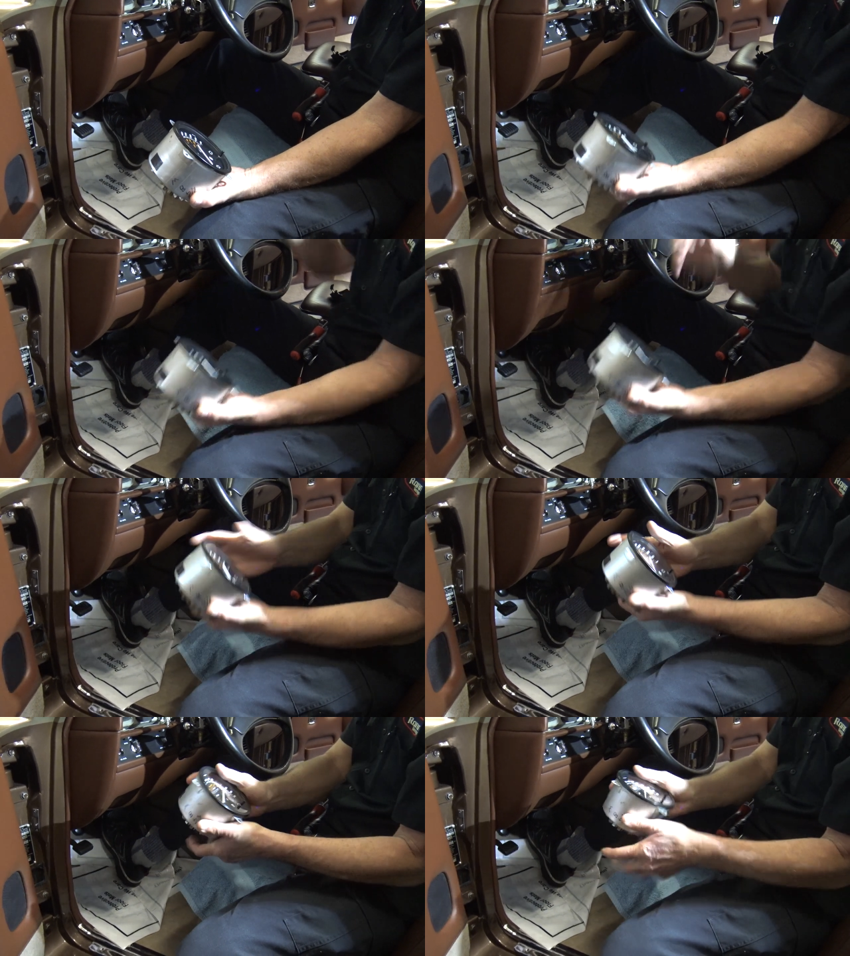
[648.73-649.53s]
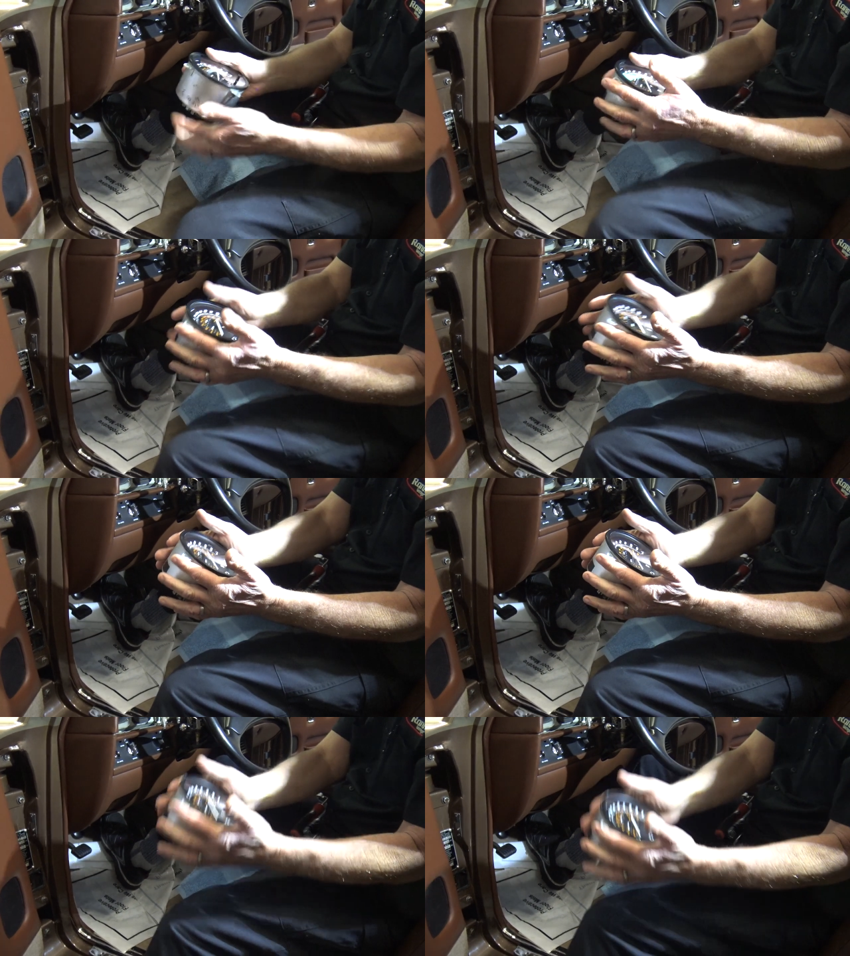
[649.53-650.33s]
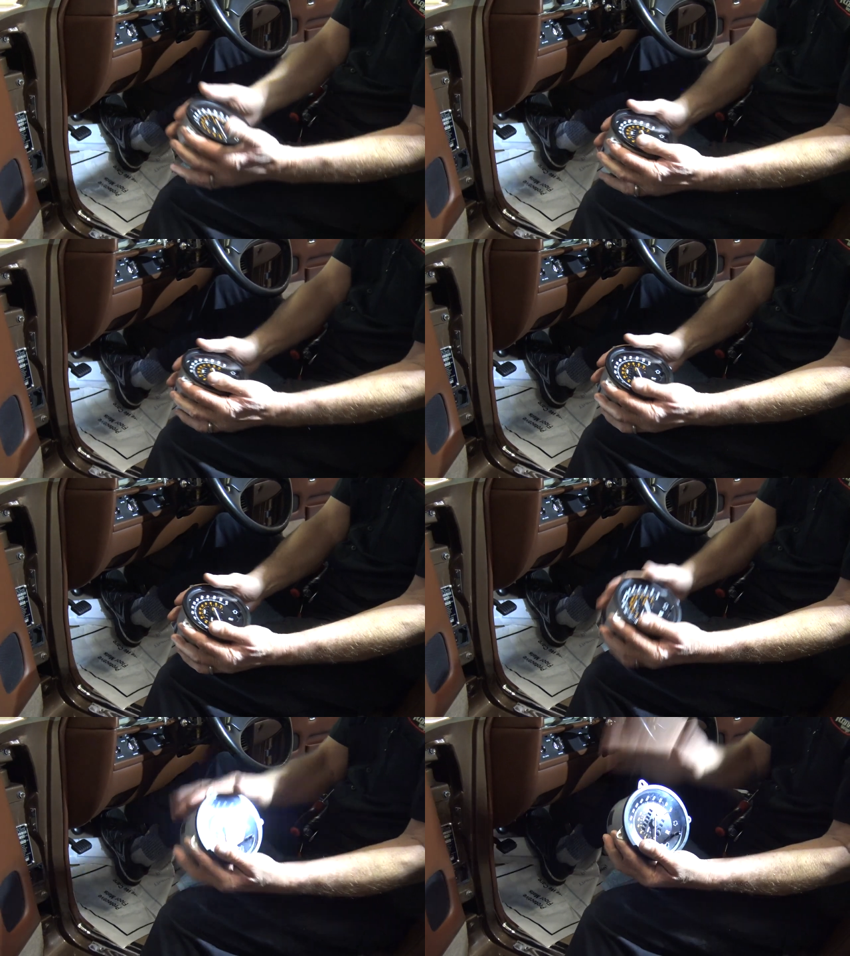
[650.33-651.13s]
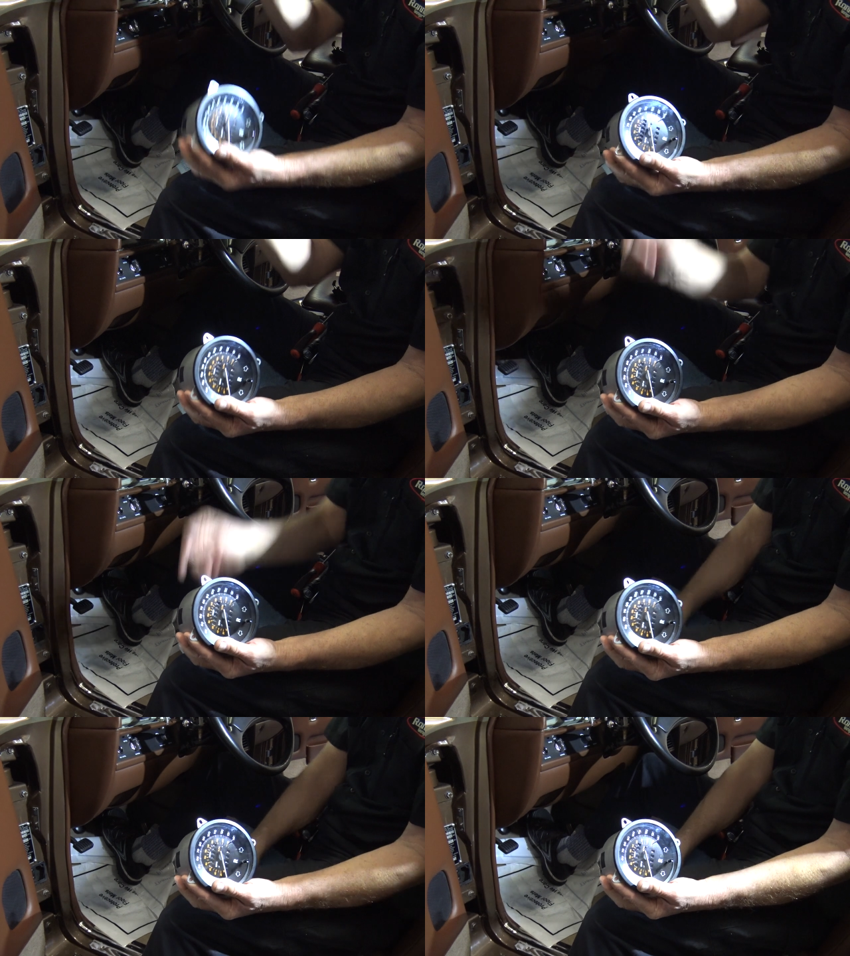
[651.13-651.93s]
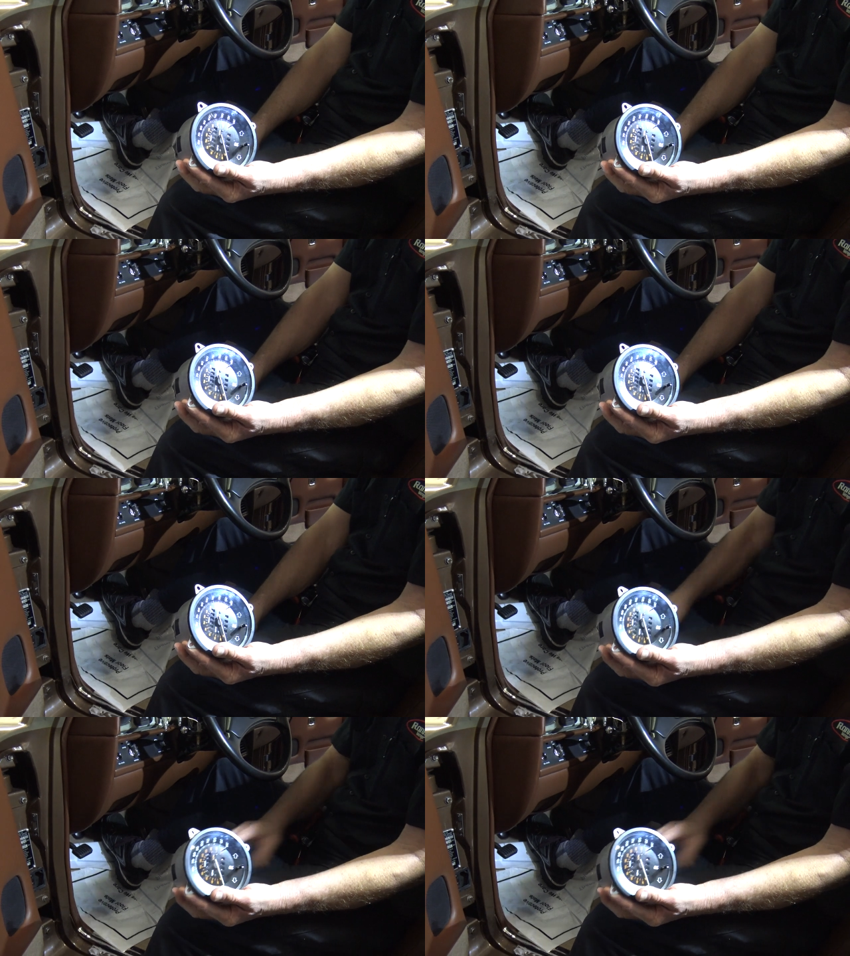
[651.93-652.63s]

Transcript: [unreadable: no face in view]